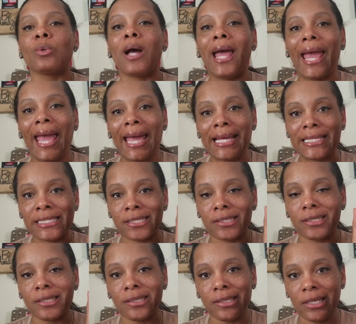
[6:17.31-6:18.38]
as
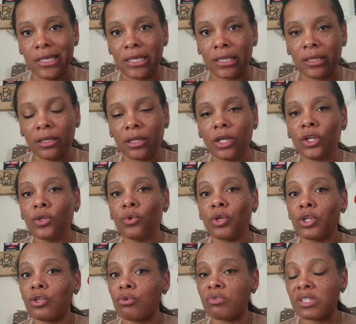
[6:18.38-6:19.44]
needed. You
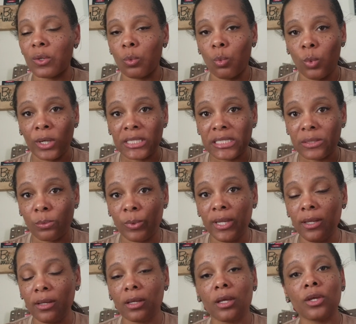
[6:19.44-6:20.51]
can use it once a
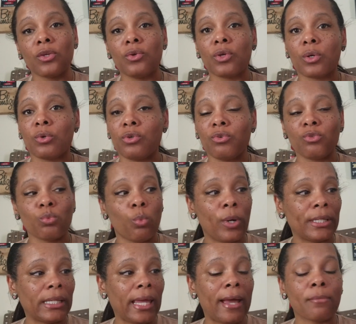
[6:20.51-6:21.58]
week. You can use
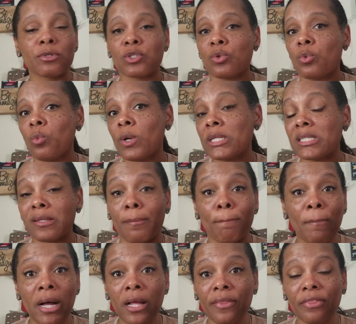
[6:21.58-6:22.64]
1 capsule once a
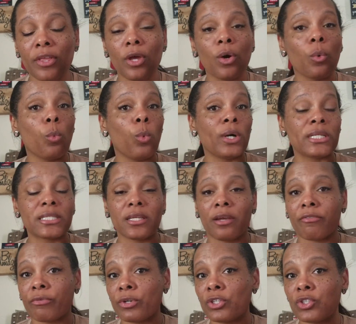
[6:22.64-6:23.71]
month, once
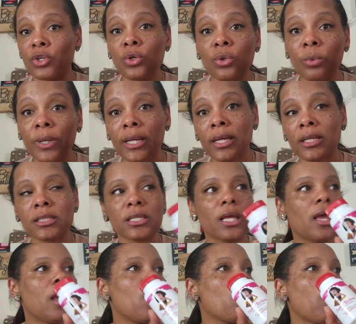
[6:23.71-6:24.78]
every 2 weeks,
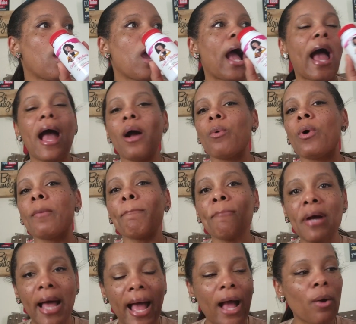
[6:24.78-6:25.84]

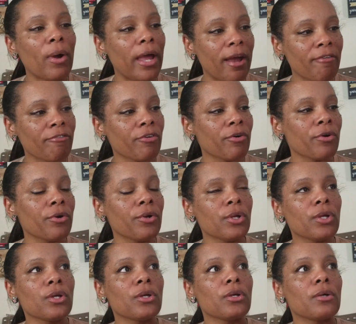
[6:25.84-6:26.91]
however
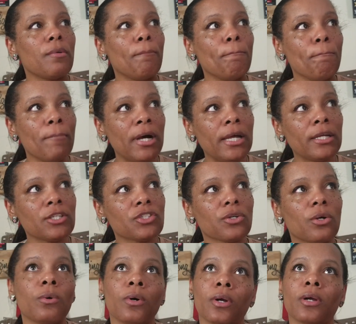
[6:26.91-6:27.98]
much
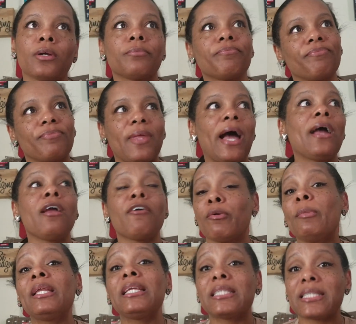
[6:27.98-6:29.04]
or however
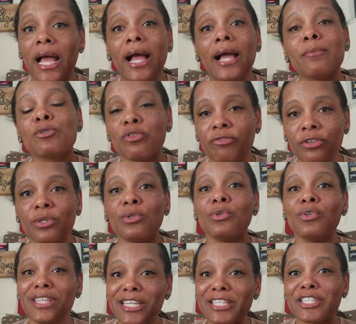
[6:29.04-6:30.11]
many times you feel
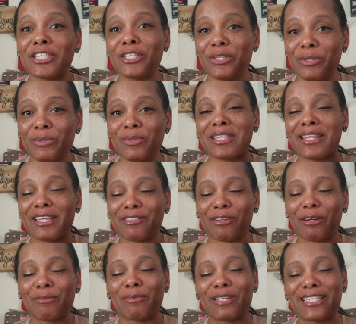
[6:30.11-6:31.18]
you need to use it. That's what
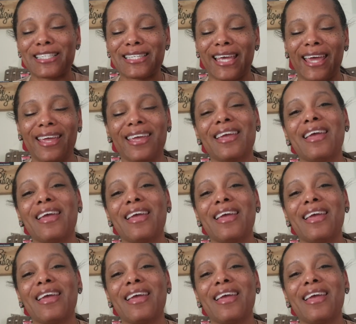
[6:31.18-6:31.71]
I want to say.